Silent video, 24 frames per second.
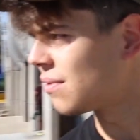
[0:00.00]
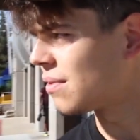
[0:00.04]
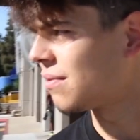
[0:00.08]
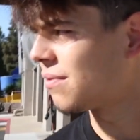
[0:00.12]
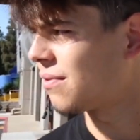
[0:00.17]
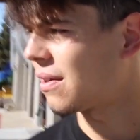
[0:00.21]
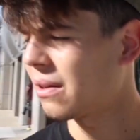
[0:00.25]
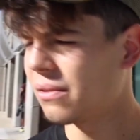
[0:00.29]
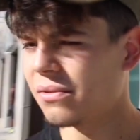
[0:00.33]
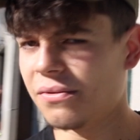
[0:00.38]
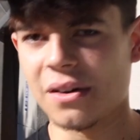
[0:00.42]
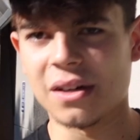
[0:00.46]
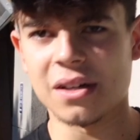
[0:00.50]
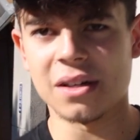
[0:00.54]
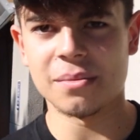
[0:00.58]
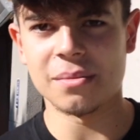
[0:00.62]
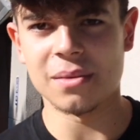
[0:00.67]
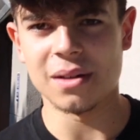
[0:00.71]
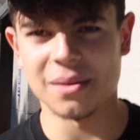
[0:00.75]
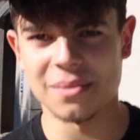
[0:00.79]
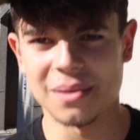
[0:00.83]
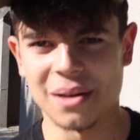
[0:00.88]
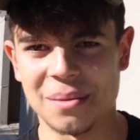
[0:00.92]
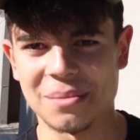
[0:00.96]
I'll fuck him
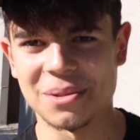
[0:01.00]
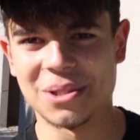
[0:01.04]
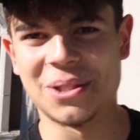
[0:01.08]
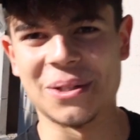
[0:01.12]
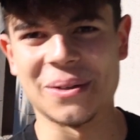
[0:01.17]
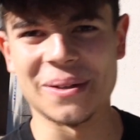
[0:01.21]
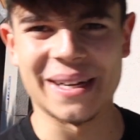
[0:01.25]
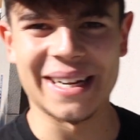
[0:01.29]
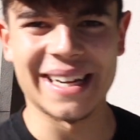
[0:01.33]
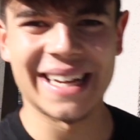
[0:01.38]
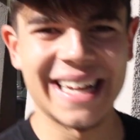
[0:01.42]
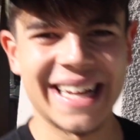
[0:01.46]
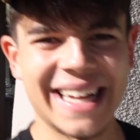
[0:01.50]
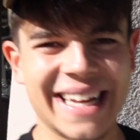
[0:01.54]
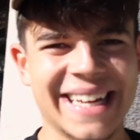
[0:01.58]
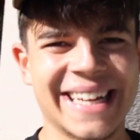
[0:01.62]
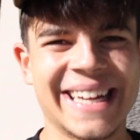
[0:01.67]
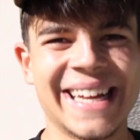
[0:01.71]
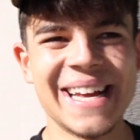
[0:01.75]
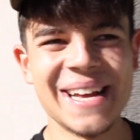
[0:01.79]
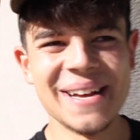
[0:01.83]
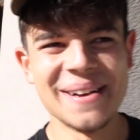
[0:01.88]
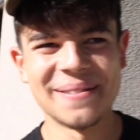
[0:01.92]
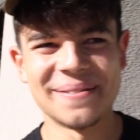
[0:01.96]
up. No, I'm just joking.
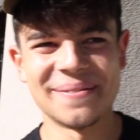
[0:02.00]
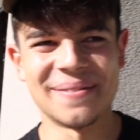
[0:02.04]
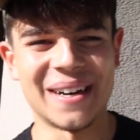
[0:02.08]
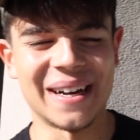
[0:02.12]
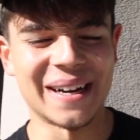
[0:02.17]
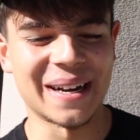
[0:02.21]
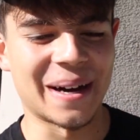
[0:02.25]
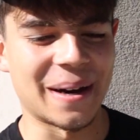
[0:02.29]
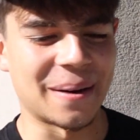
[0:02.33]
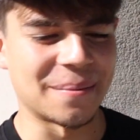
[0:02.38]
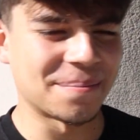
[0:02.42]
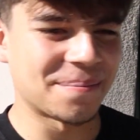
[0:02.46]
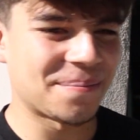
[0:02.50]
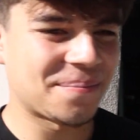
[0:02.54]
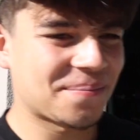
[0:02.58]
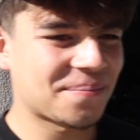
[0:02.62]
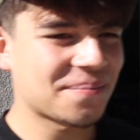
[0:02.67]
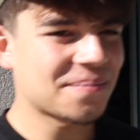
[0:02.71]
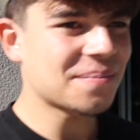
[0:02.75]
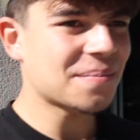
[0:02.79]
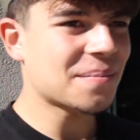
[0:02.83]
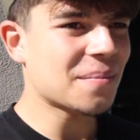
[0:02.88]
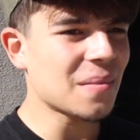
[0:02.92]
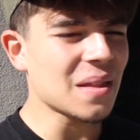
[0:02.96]
But
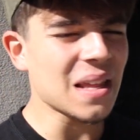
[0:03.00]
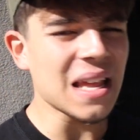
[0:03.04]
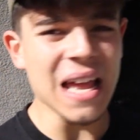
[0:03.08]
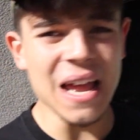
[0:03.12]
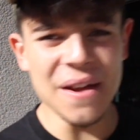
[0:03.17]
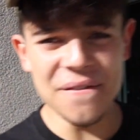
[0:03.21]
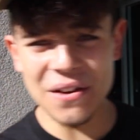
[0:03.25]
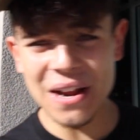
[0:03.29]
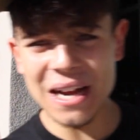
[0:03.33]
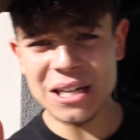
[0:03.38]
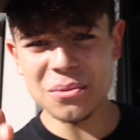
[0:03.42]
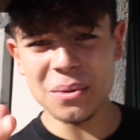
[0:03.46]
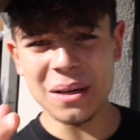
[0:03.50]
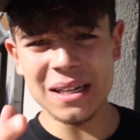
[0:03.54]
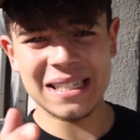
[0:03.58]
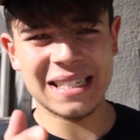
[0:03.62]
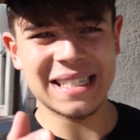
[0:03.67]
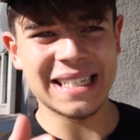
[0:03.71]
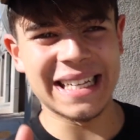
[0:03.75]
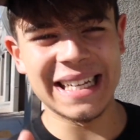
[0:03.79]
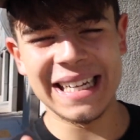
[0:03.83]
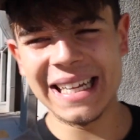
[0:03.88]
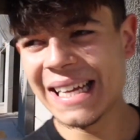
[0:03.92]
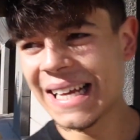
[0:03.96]
if you guys want to
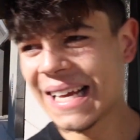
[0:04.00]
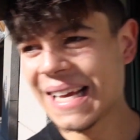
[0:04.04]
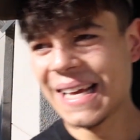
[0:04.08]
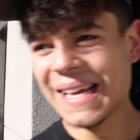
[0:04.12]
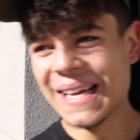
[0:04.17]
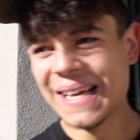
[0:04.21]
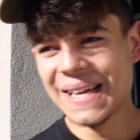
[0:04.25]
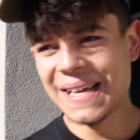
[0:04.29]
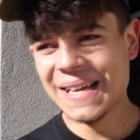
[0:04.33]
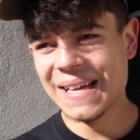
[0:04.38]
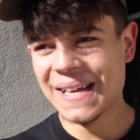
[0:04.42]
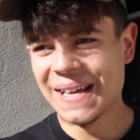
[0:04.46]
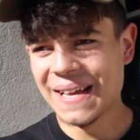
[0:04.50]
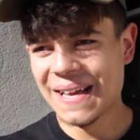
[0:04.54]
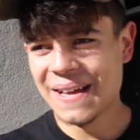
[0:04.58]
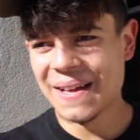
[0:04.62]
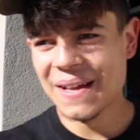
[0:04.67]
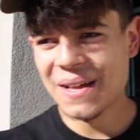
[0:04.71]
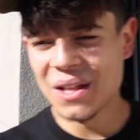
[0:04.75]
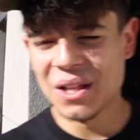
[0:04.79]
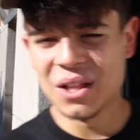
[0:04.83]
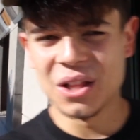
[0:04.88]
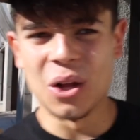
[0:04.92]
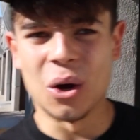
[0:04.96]
see
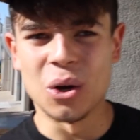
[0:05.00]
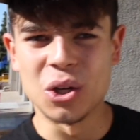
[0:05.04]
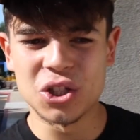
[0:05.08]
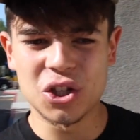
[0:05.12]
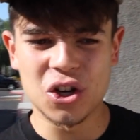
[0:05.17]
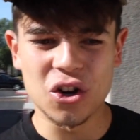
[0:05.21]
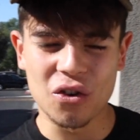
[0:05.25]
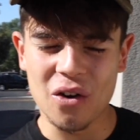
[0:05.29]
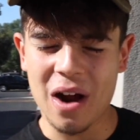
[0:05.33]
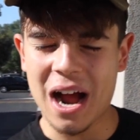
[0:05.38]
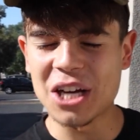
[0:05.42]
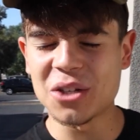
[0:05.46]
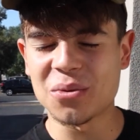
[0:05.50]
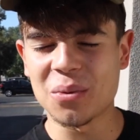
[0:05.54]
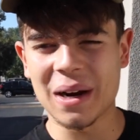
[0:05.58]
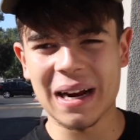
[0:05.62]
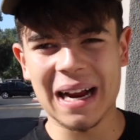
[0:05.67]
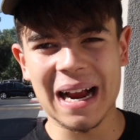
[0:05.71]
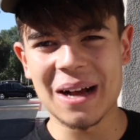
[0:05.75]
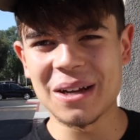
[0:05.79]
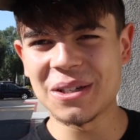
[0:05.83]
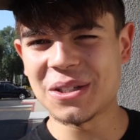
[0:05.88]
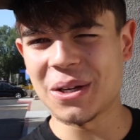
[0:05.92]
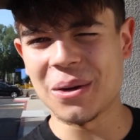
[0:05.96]
those garage
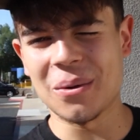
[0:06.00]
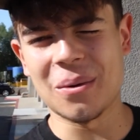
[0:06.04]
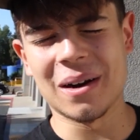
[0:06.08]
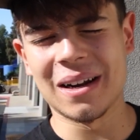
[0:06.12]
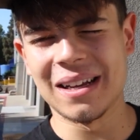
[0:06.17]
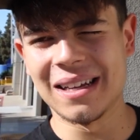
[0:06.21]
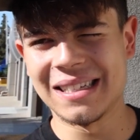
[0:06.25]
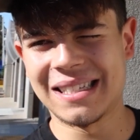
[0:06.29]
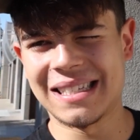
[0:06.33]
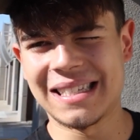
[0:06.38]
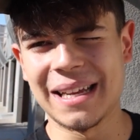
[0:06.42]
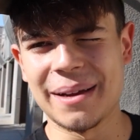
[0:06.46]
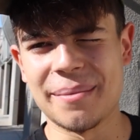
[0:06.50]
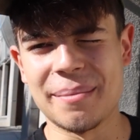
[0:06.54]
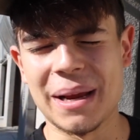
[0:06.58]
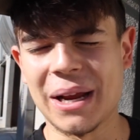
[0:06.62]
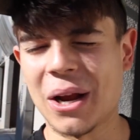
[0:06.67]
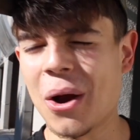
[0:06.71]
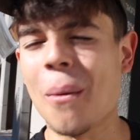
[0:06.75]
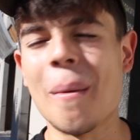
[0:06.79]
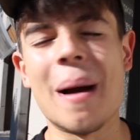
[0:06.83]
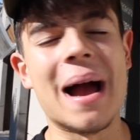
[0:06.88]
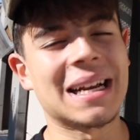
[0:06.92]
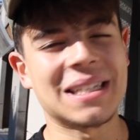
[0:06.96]
workouts, or you want to see me
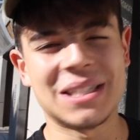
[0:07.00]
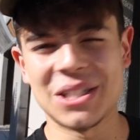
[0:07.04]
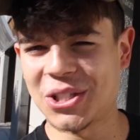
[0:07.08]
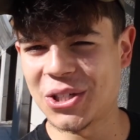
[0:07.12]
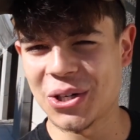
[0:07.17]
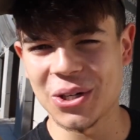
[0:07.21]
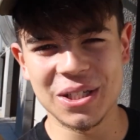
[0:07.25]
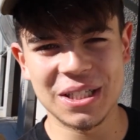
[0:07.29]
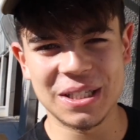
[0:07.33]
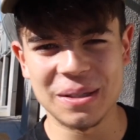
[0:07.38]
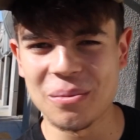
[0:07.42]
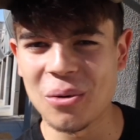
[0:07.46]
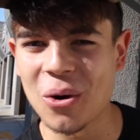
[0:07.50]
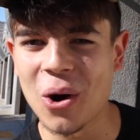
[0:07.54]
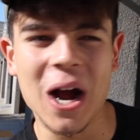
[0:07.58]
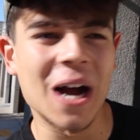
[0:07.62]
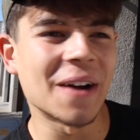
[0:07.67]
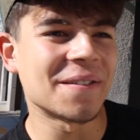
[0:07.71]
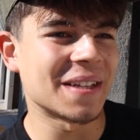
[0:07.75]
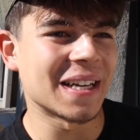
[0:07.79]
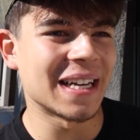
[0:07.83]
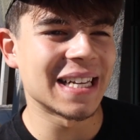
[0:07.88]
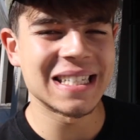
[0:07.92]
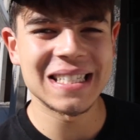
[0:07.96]
go back to Jersey more
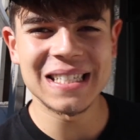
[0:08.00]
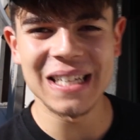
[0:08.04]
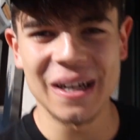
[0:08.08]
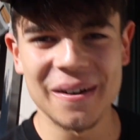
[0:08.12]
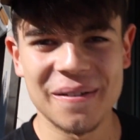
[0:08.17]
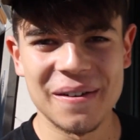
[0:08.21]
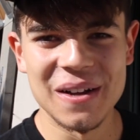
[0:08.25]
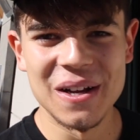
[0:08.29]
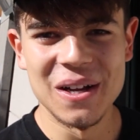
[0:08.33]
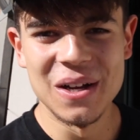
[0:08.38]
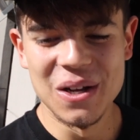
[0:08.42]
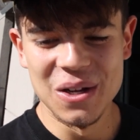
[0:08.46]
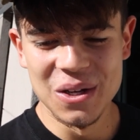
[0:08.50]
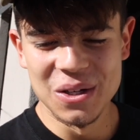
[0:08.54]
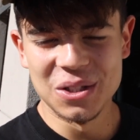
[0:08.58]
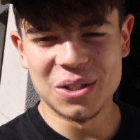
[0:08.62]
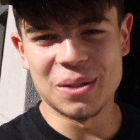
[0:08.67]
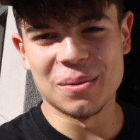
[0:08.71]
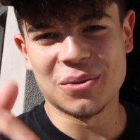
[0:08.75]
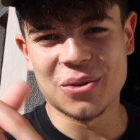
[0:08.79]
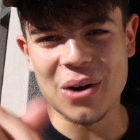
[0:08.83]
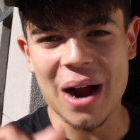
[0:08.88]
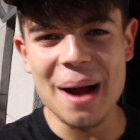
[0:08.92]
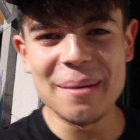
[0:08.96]
often and stuff,
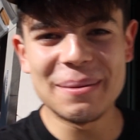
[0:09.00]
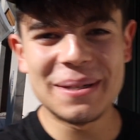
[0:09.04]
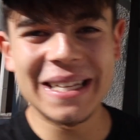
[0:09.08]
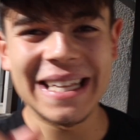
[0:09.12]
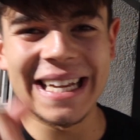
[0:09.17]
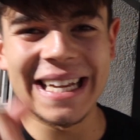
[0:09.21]
subscribe to